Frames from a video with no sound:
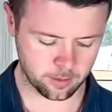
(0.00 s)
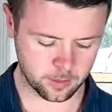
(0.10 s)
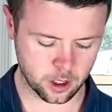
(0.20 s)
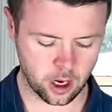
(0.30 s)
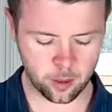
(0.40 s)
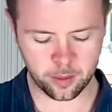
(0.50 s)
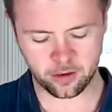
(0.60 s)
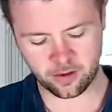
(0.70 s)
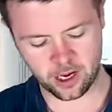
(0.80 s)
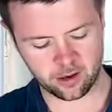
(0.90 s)
So I'm a big
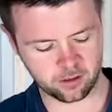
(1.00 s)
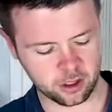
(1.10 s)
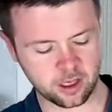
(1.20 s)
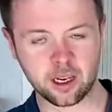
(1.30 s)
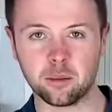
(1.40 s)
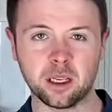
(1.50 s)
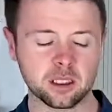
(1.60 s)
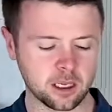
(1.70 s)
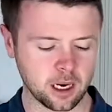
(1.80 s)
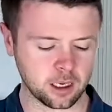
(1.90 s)
fan of just getting
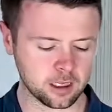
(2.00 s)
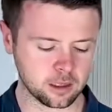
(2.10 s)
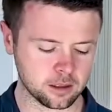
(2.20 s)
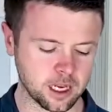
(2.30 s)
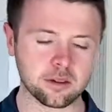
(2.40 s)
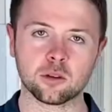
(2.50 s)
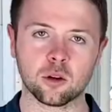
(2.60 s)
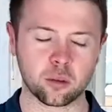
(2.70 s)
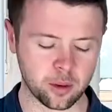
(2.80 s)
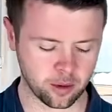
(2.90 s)
minced garlic, saves all the
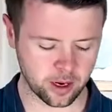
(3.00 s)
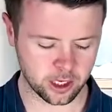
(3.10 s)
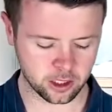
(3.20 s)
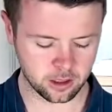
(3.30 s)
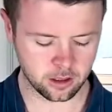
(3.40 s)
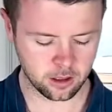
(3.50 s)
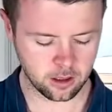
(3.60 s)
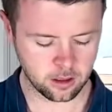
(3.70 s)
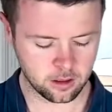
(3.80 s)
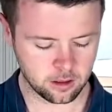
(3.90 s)
preparation.
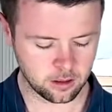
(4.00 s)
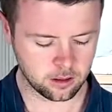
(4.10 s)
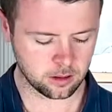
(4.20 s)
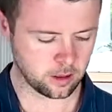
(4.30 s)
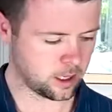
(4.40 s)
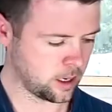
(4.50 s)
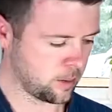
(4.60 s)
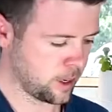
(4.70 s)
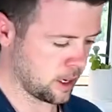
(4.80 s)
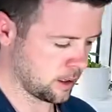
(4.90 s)
And then
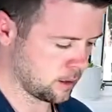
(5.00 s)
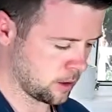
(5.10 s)
about